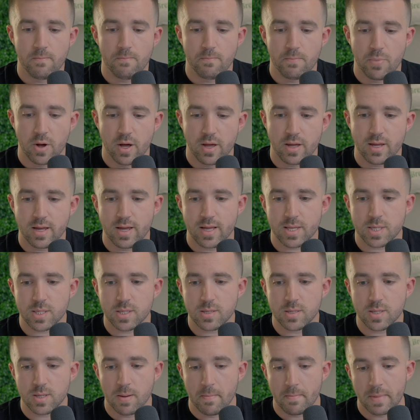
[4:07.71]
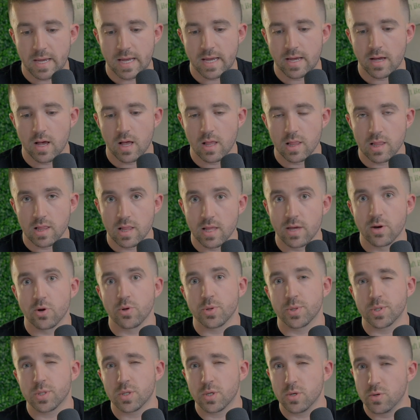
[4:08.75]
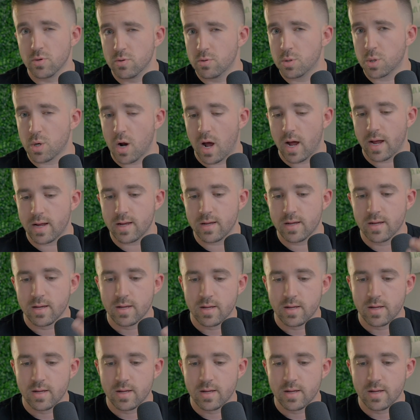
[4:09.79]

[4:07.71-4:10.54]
but it's, to me, a little too dry